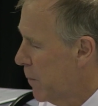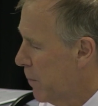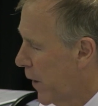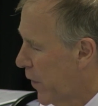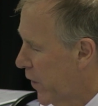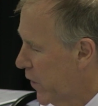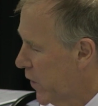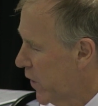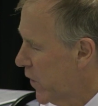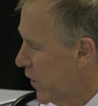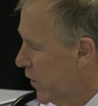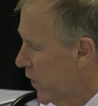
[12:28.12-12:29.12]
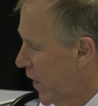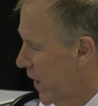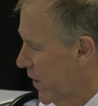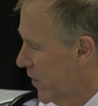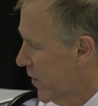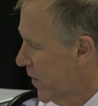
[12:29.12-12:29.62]
but this is the
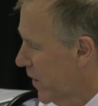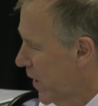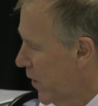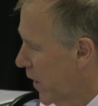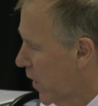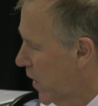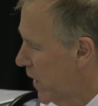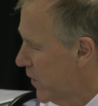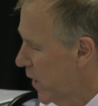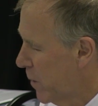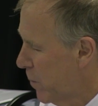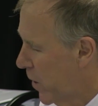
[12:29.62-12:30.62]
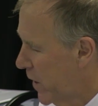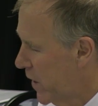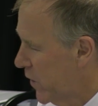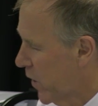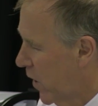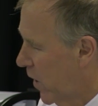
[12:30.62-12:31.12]
state. The ketone
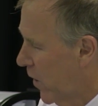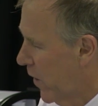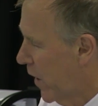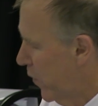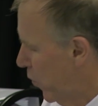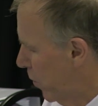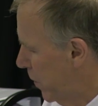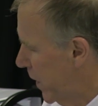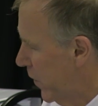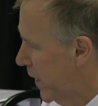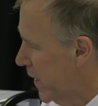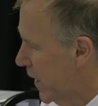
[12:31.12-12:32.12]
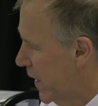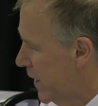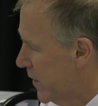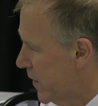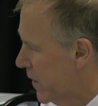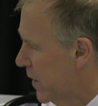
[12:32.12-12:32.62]
bodies are normally
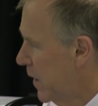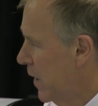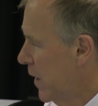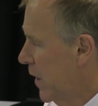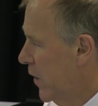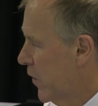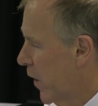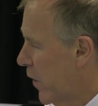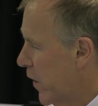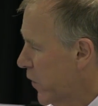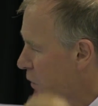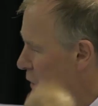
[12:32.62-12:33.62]
regulated. So this